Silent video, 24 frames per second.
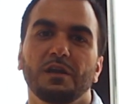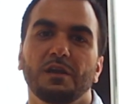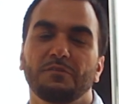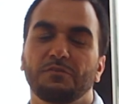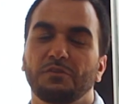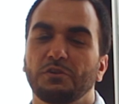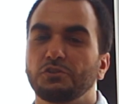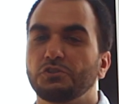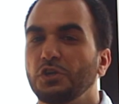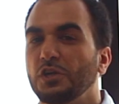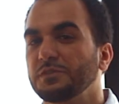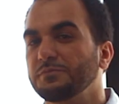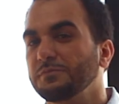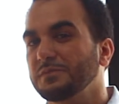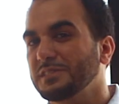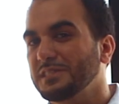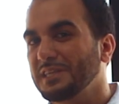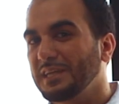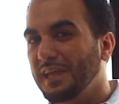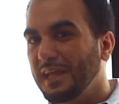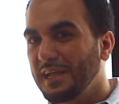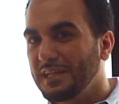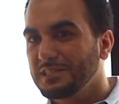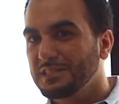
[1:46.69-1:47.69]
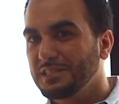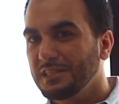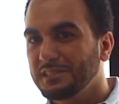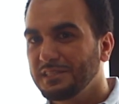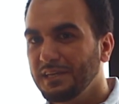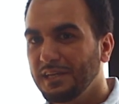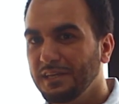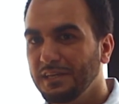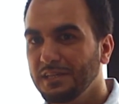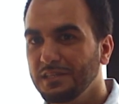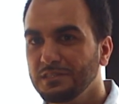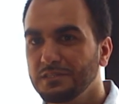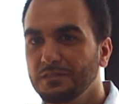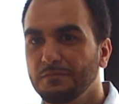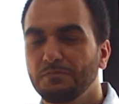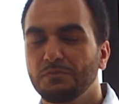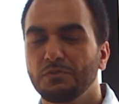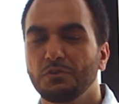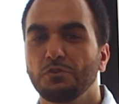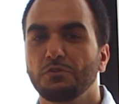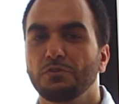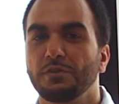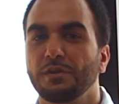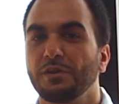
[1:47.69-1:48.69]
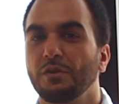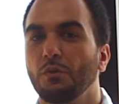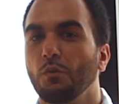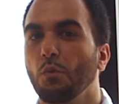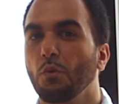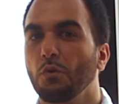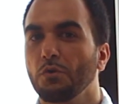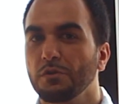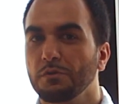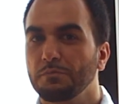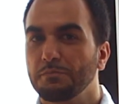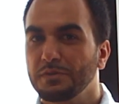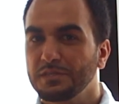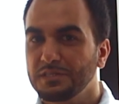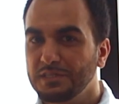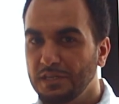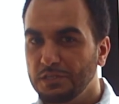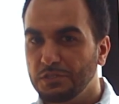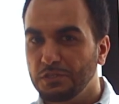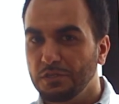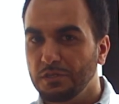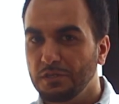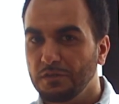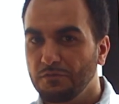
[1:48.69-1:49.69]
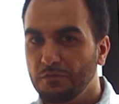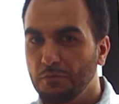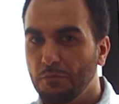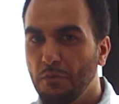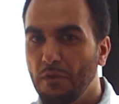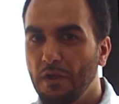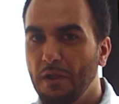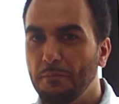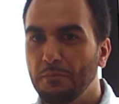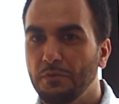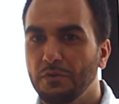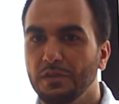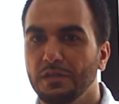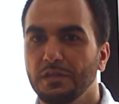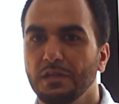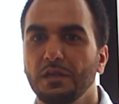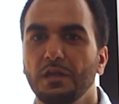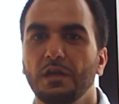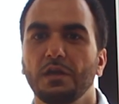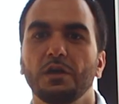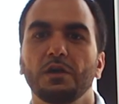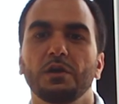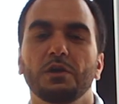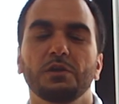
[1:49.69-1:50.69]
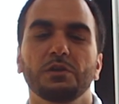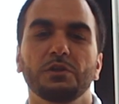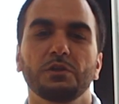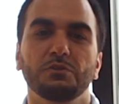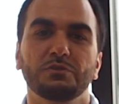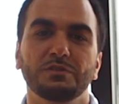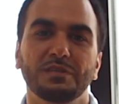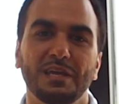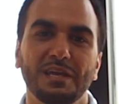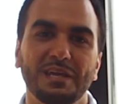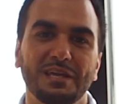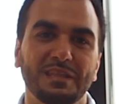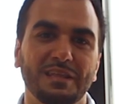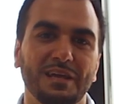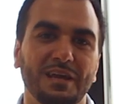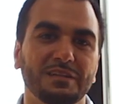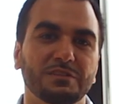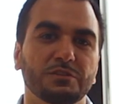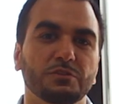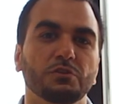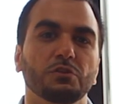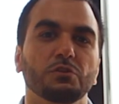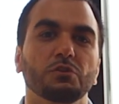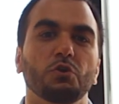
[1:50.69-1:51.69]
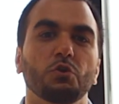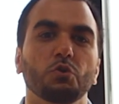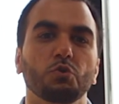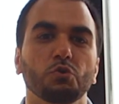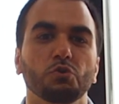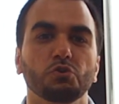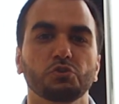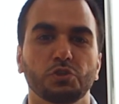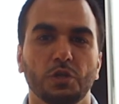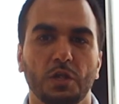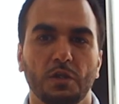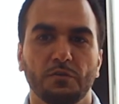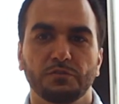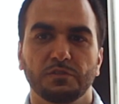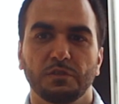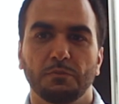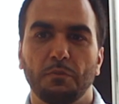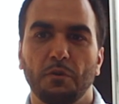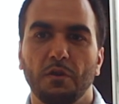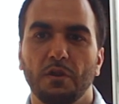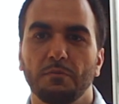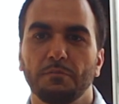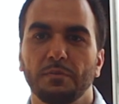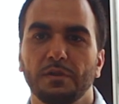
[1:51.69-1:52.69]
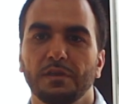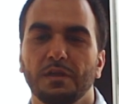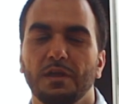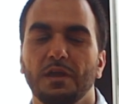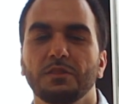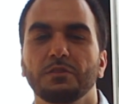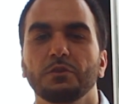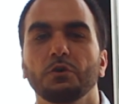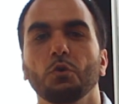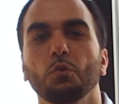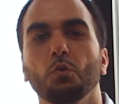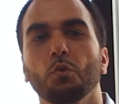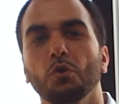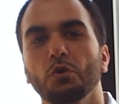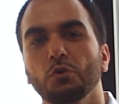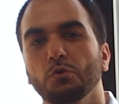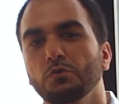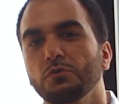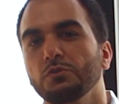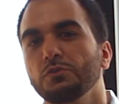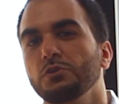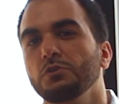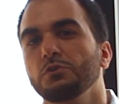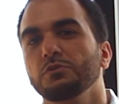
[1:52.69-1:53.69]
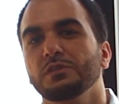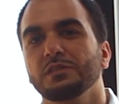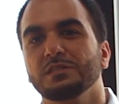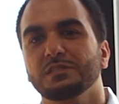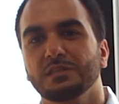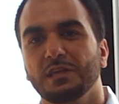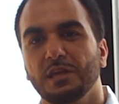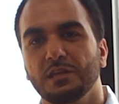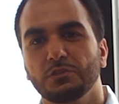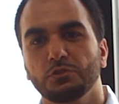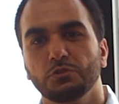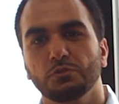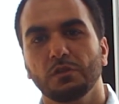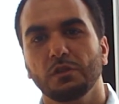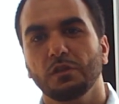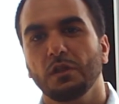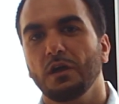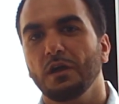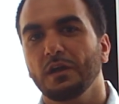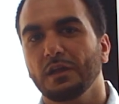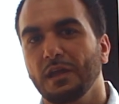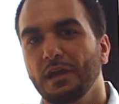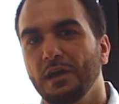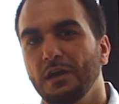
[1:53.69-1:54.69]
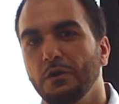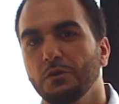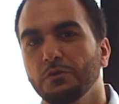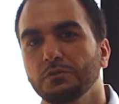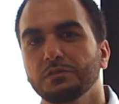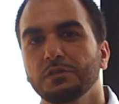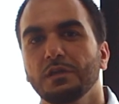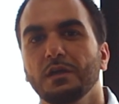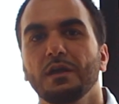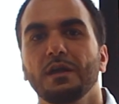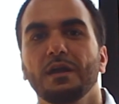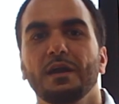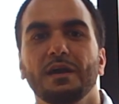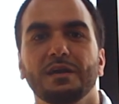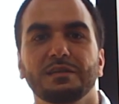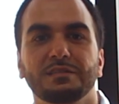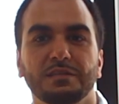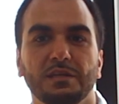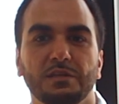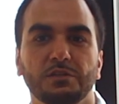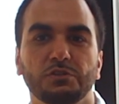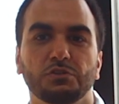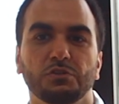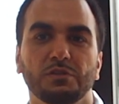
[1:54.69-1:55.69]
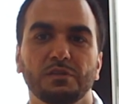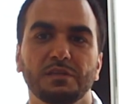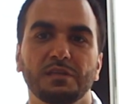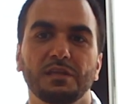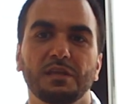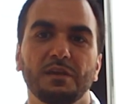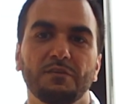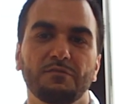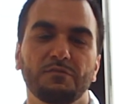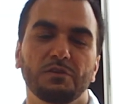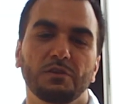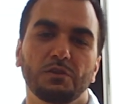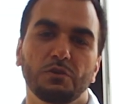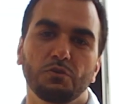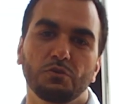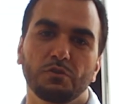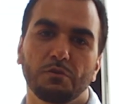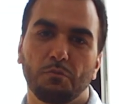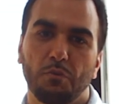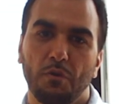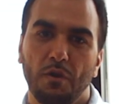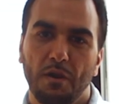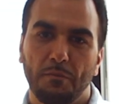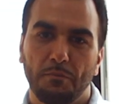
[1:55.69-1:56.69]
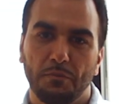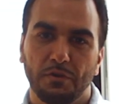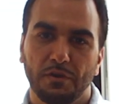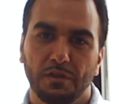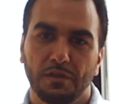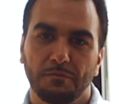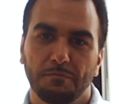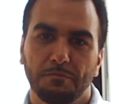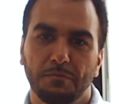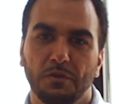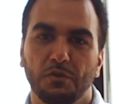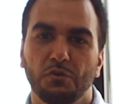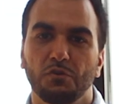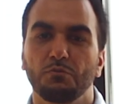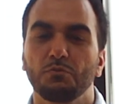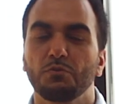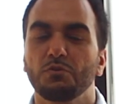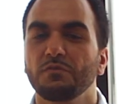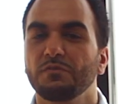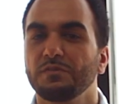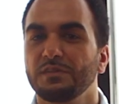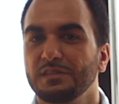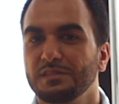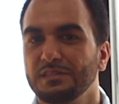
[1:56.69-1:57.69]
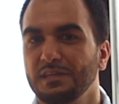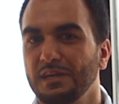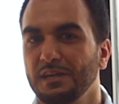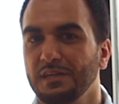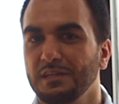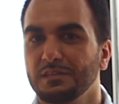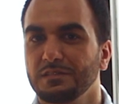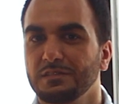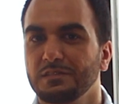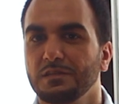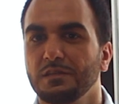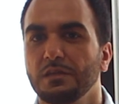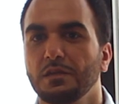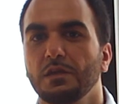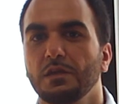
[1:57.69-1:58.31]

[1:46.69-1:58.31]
If the judgment's against the tenant, you're then awarded possession of the property. You take that to the local sheriff's department and they'll work with you to schedule the lockout, essentially giving you the property and removing the tenant.